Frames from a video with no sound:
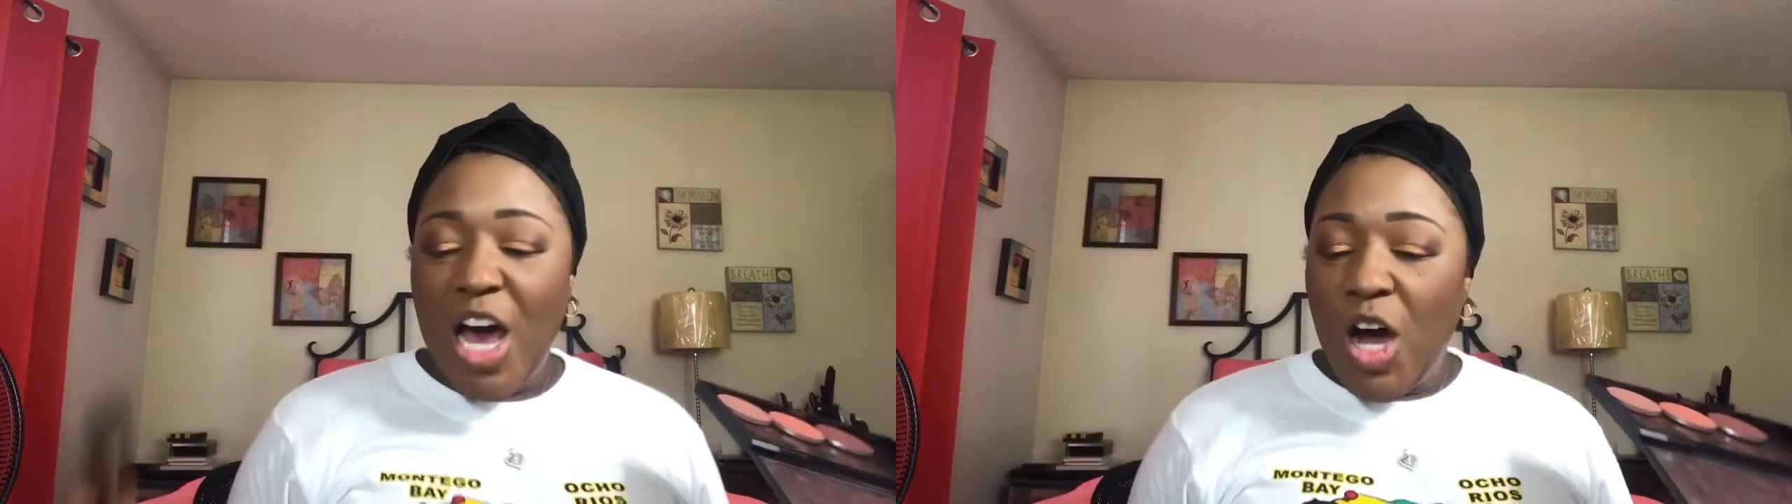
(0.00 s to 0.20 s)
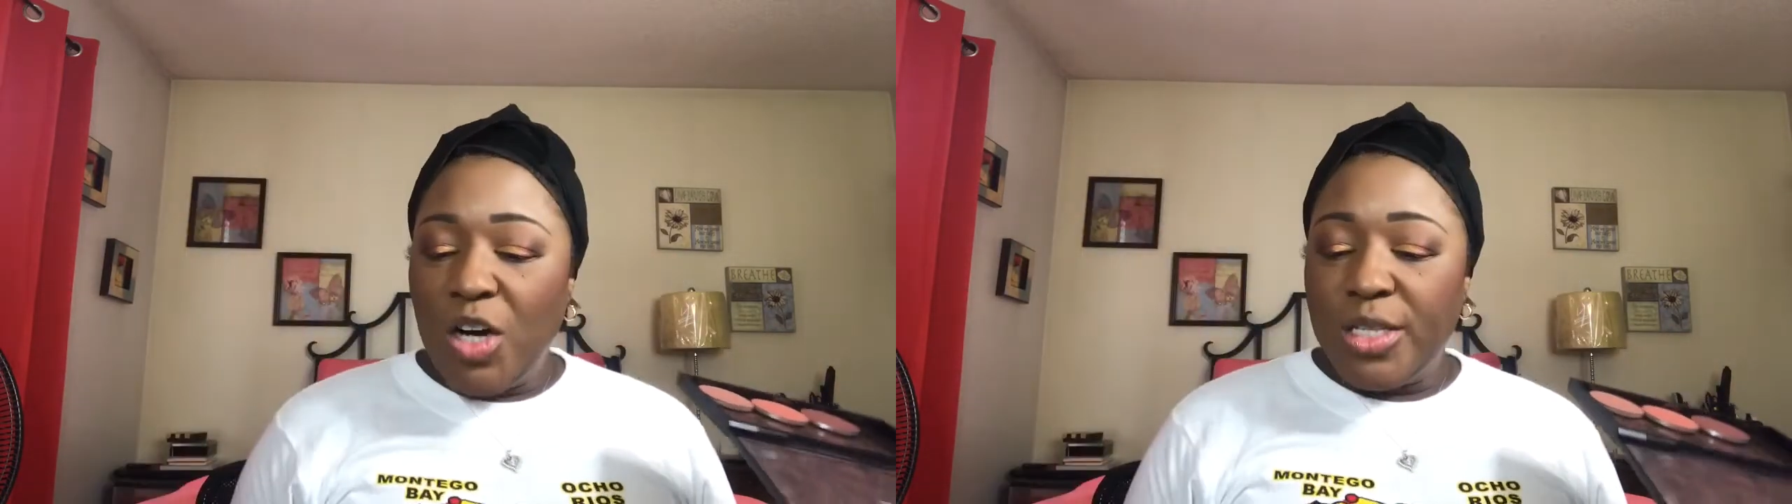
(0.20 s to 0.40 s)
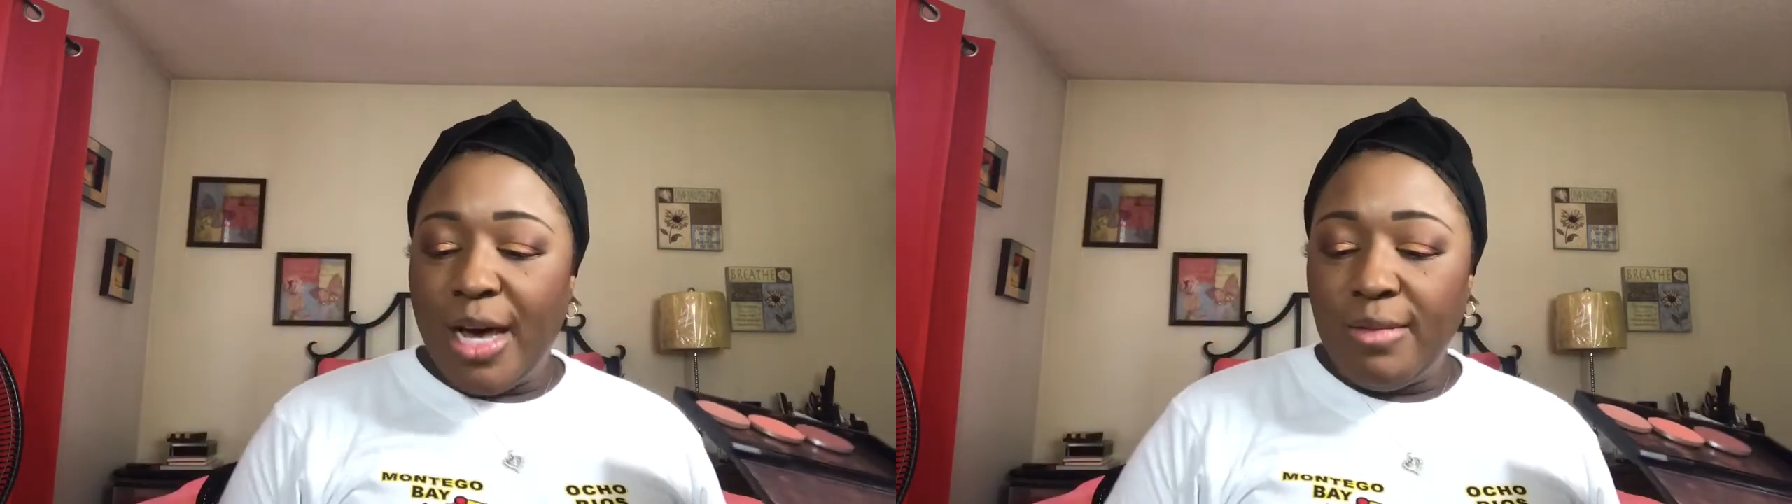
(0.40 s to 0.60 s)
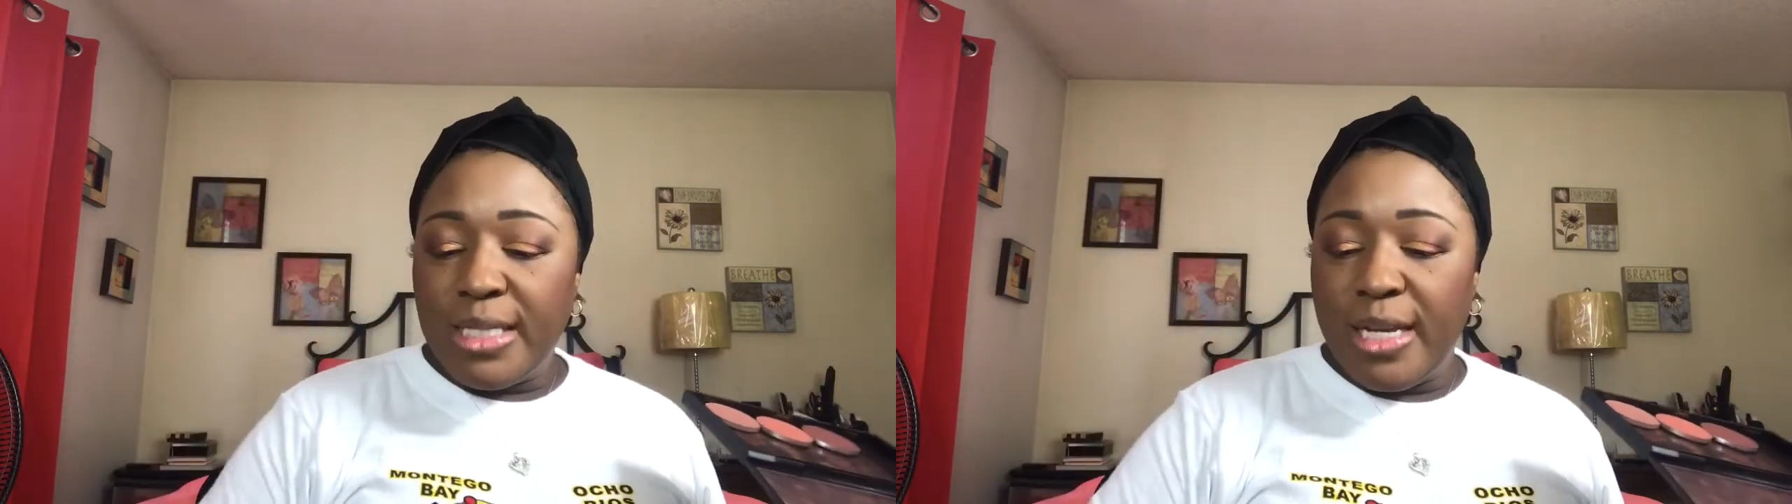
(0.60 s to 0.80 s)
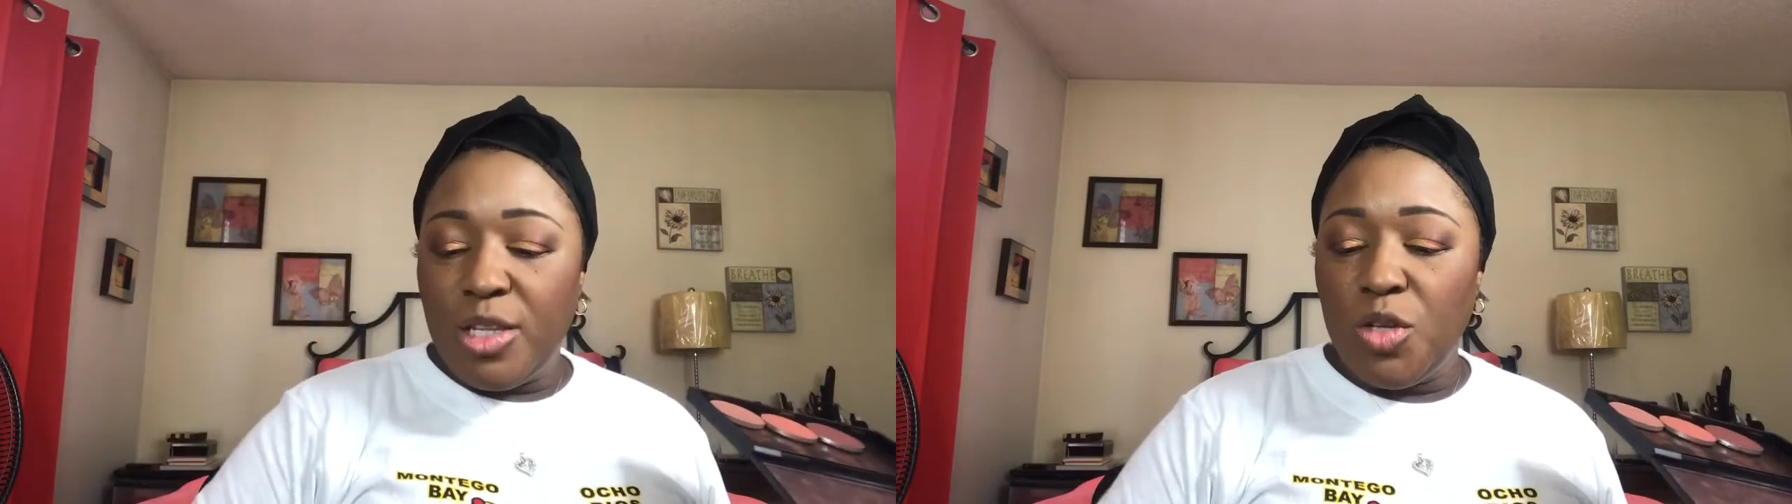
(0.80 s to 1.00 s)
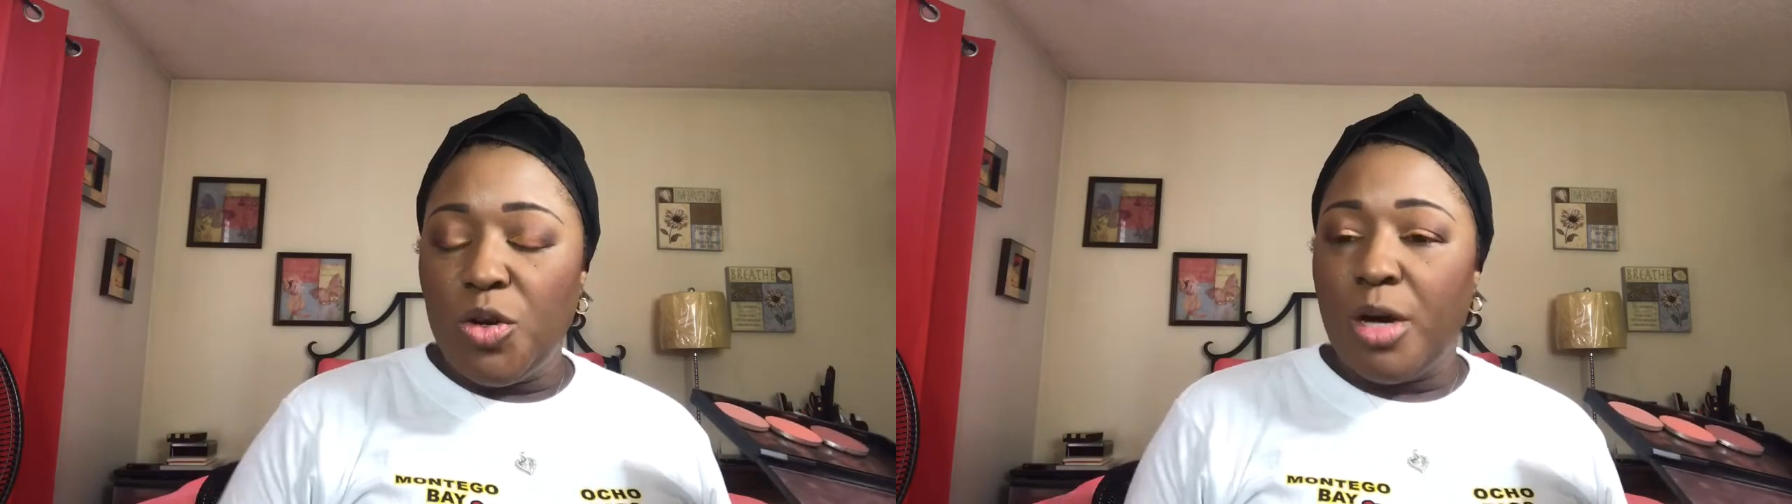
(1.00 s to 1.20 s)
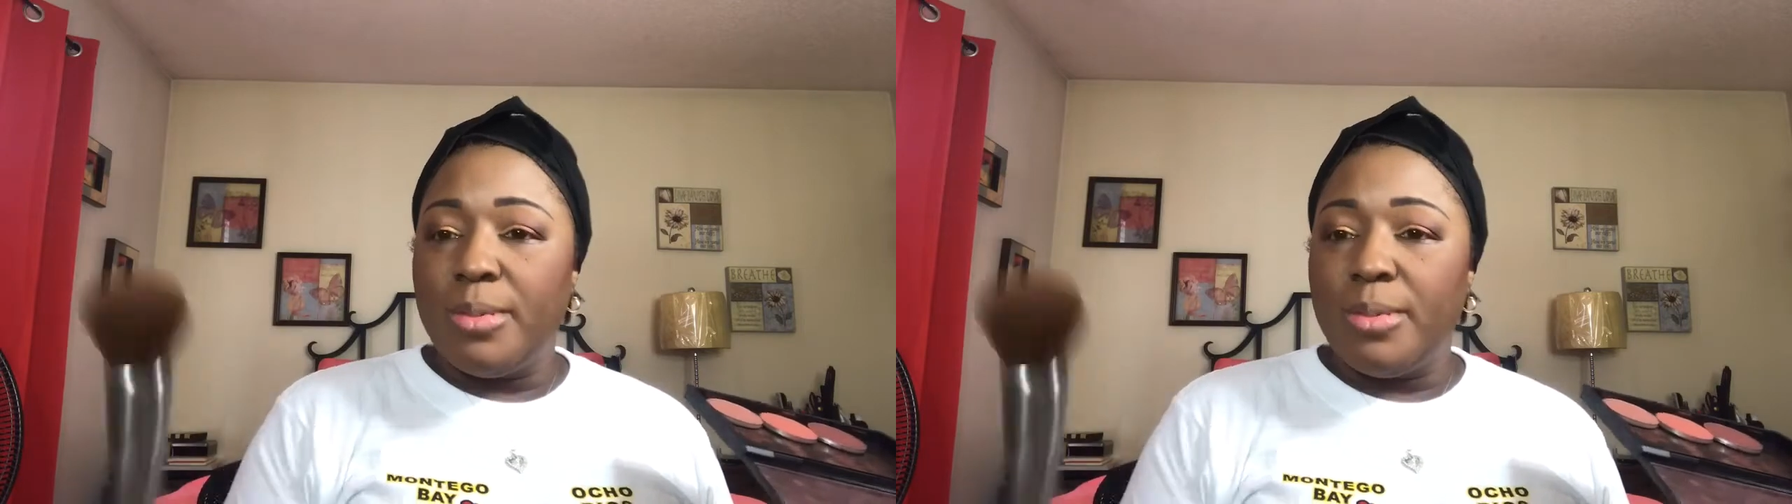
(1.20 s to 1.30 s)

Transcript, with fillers: oh, that was that new Urban